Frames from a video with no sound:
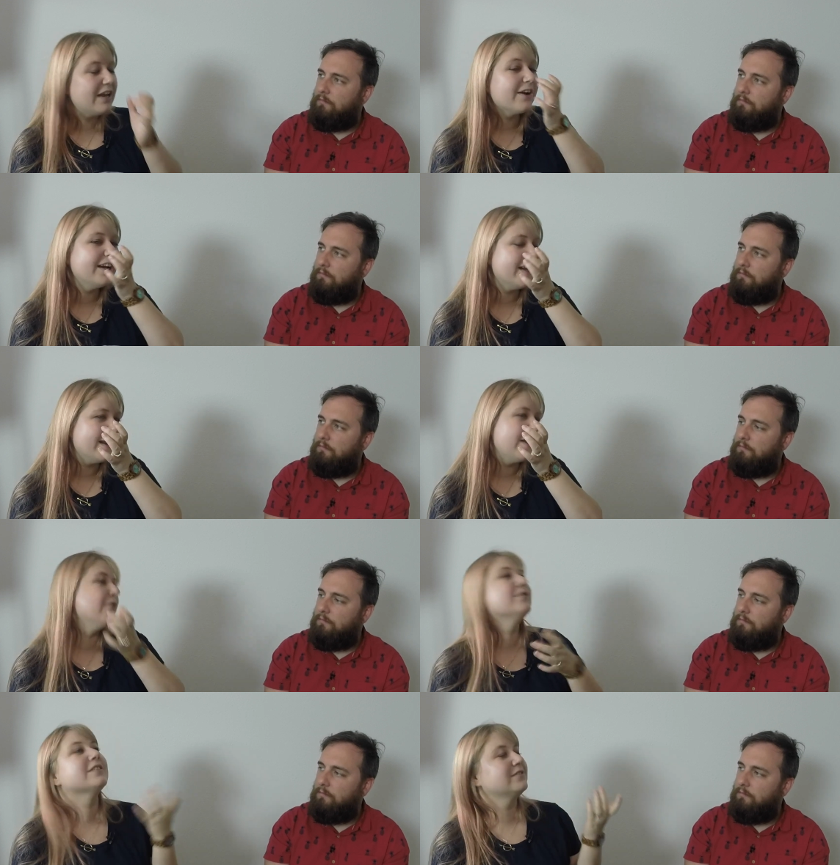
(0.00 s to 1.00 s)
Speaker 1: hearing it,
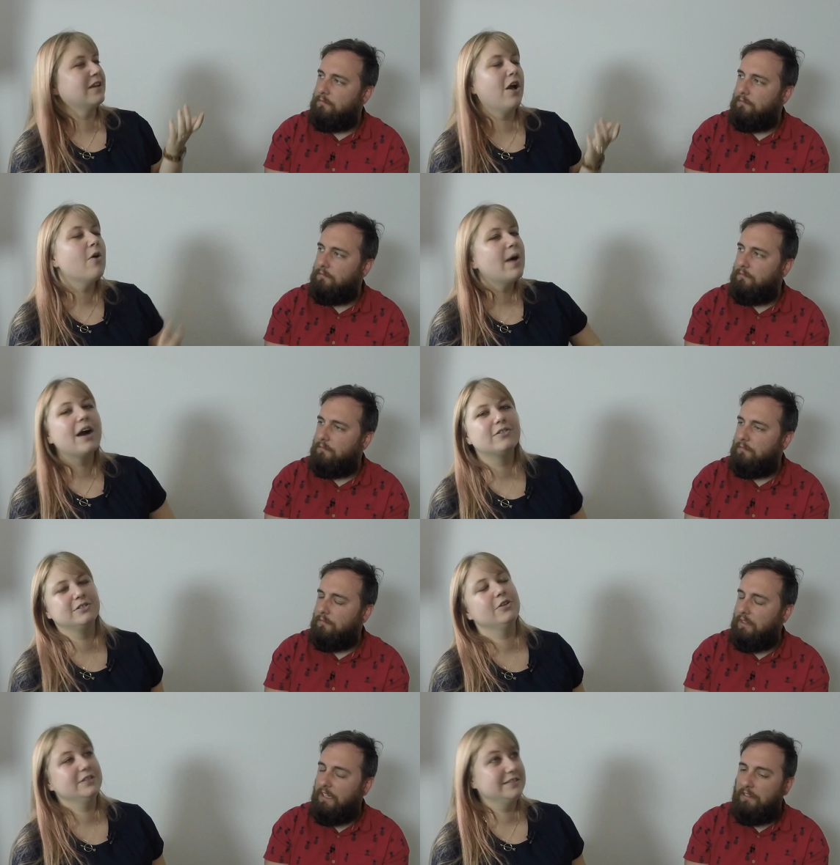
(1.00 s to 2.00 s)
it was, was like, oh
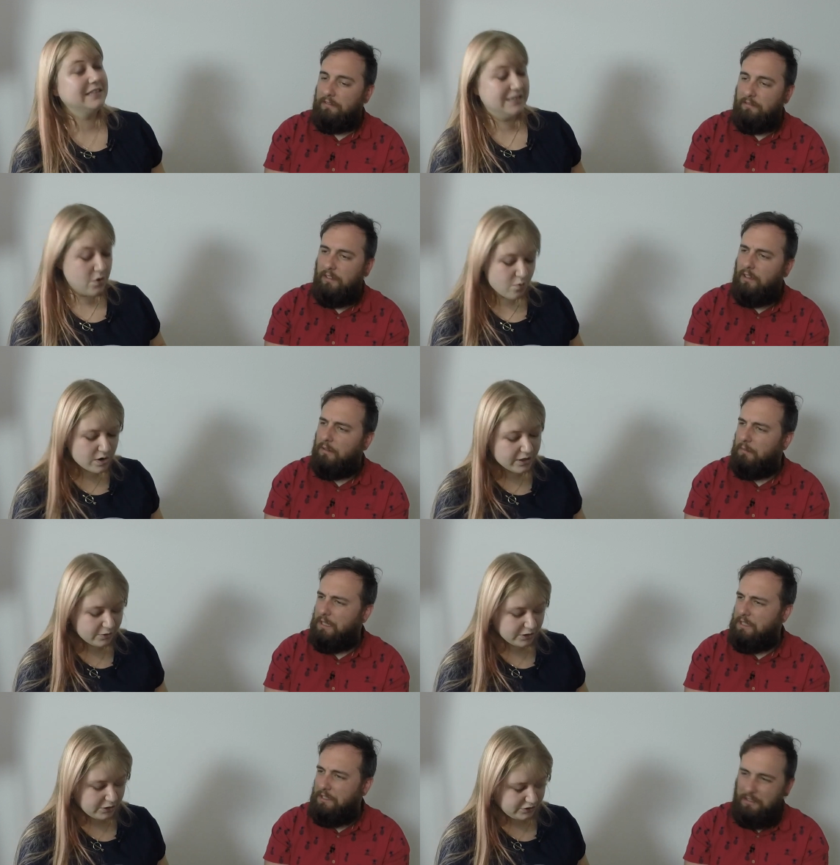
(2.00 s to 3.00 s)
wow, no, yeah. he did a
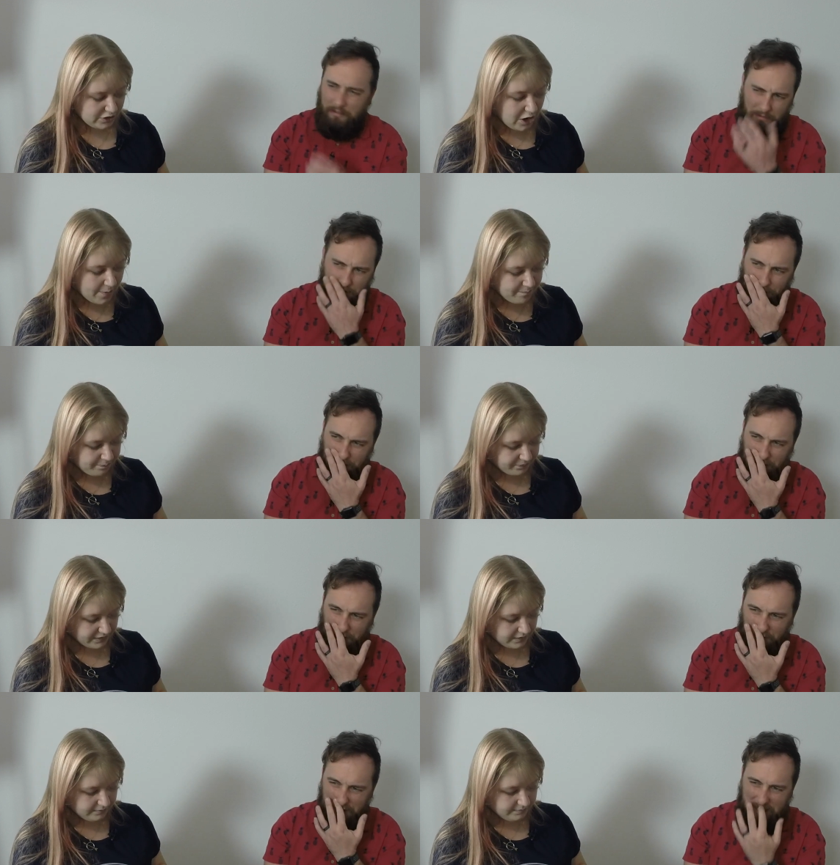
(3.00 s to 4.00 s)
really which, really good job. Which
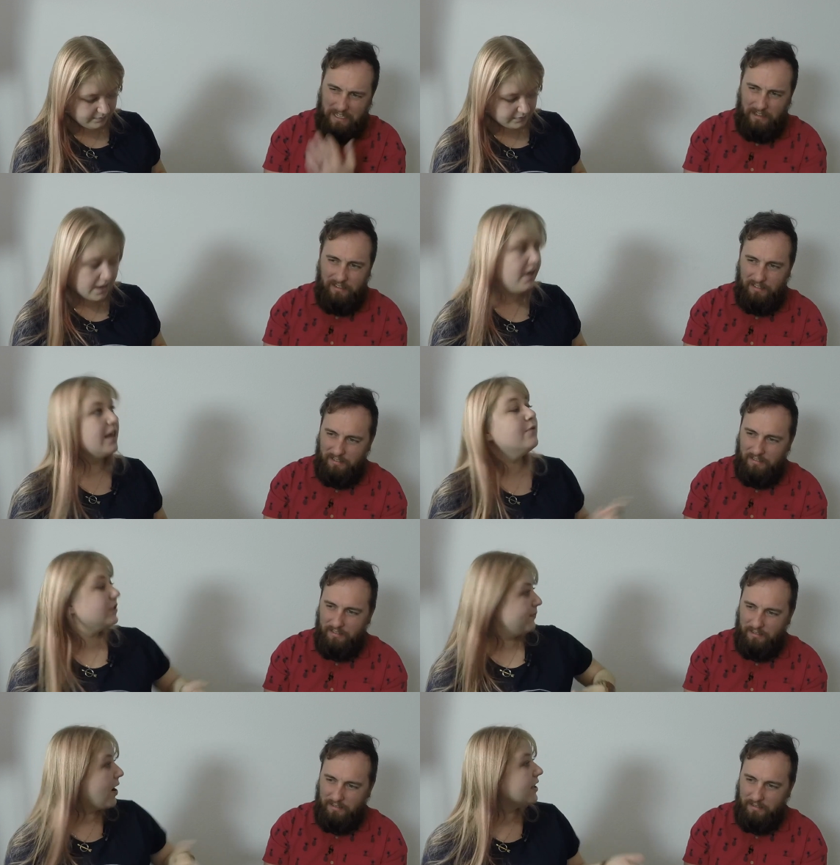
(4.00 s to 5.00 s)
one was he? He
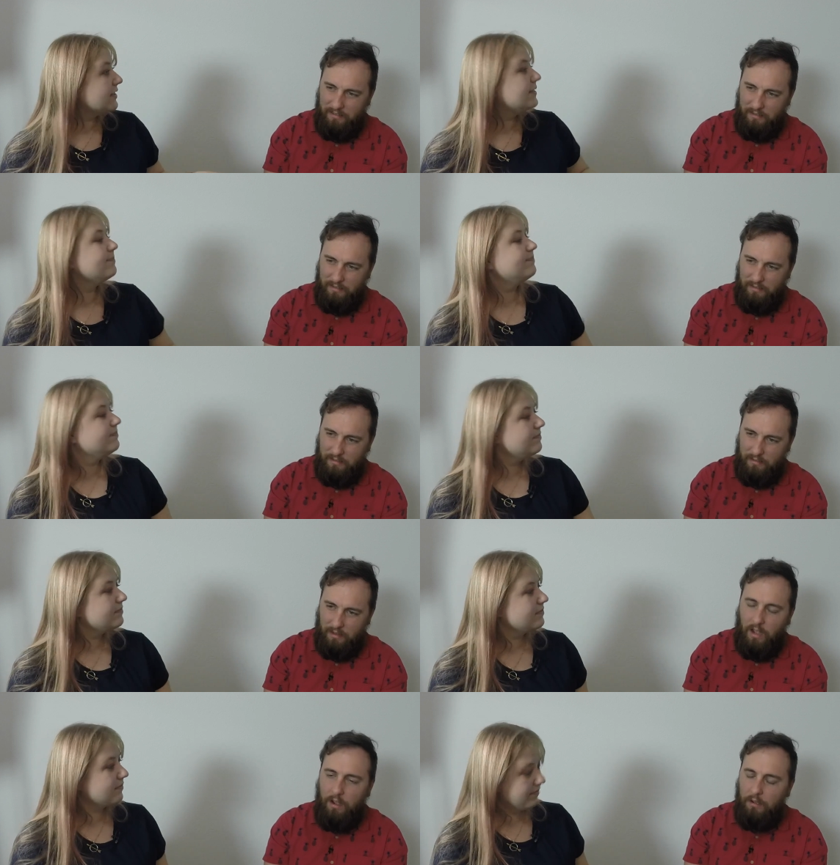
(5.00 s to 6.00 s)
was Spots.
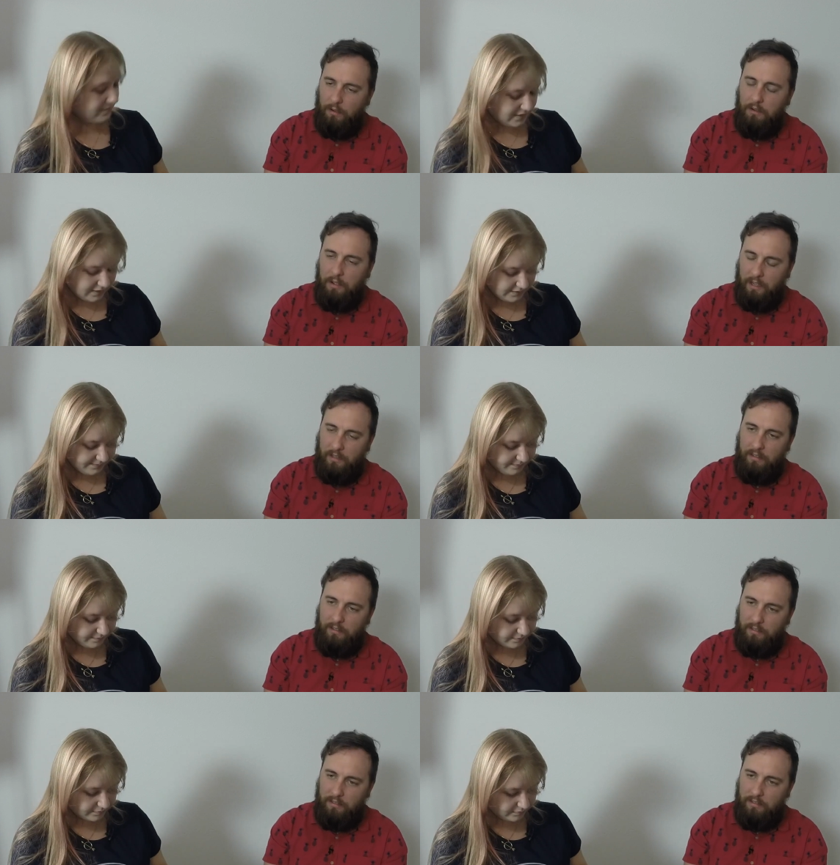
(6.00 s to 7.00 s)
Speaker 2: Oh okay,
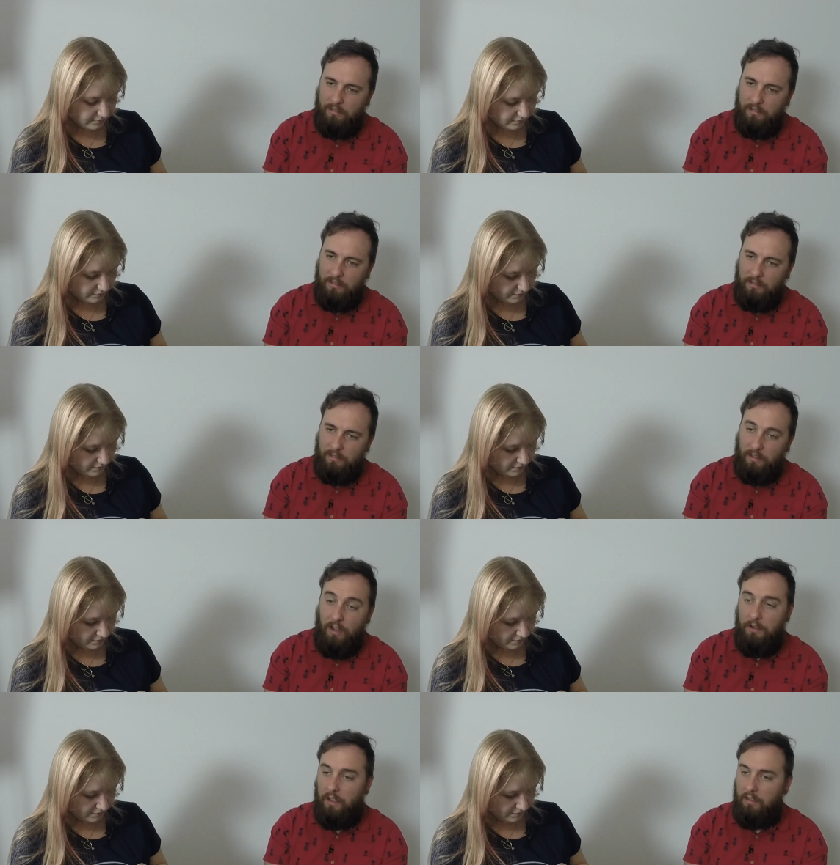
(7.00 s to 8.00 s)

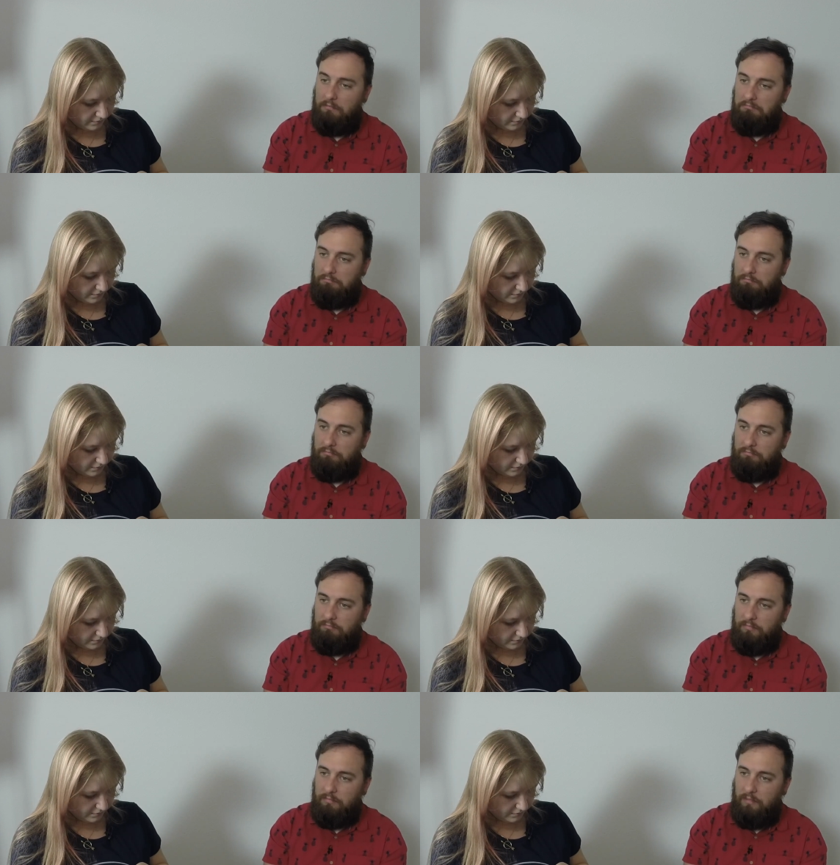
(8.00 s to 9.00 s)
okay.
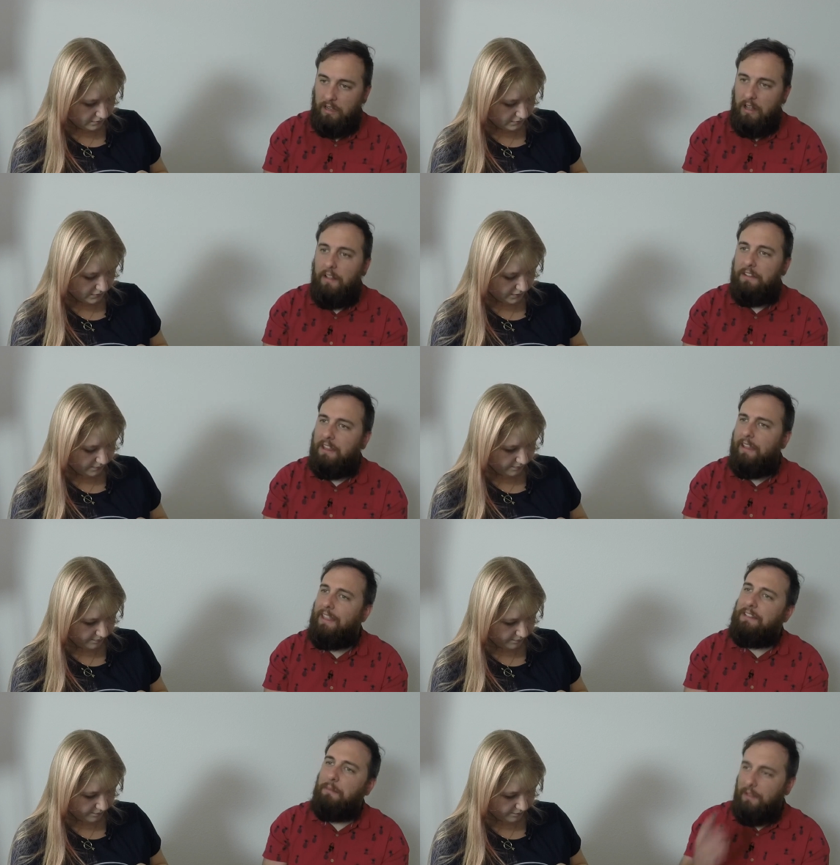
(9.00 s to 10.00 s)
See,
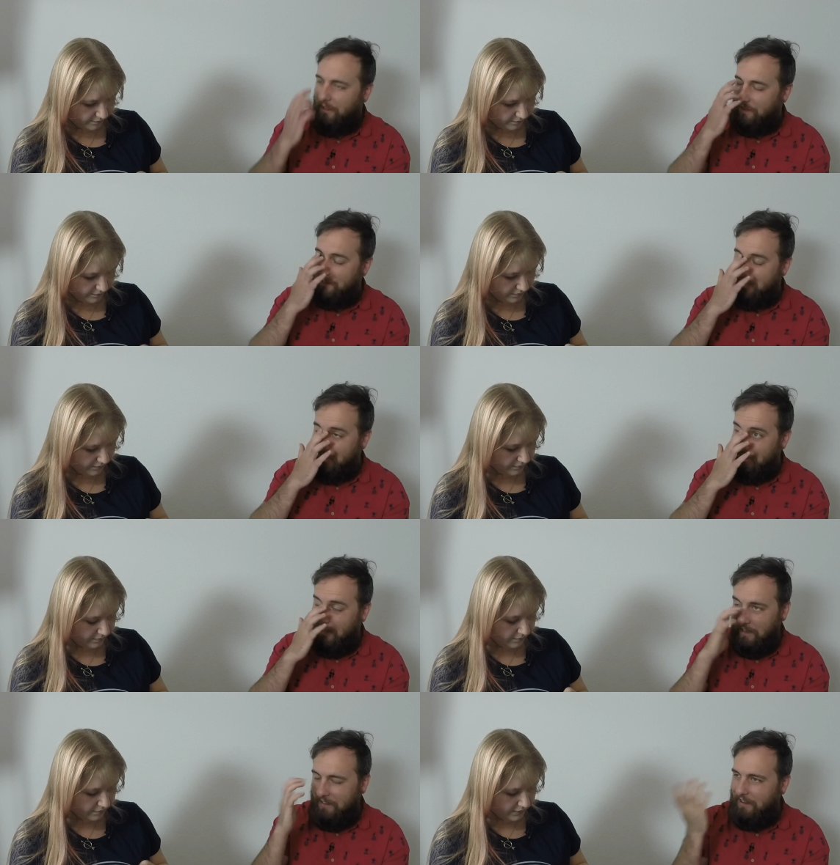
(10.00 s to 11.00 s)
that, that's one of the things that I,
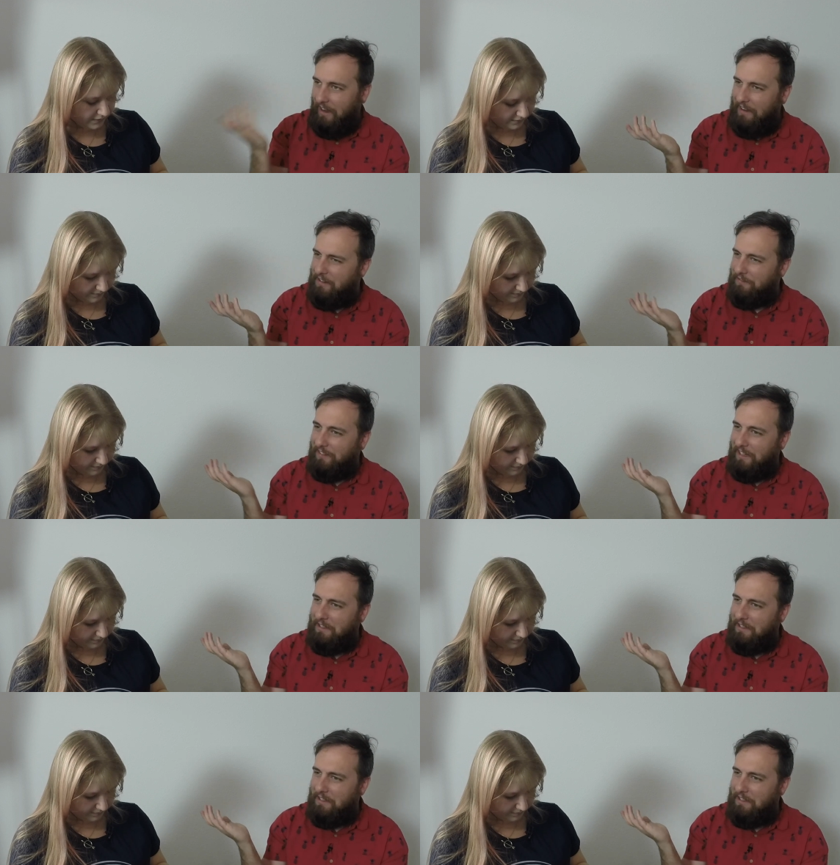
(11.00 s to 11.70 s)
I kind of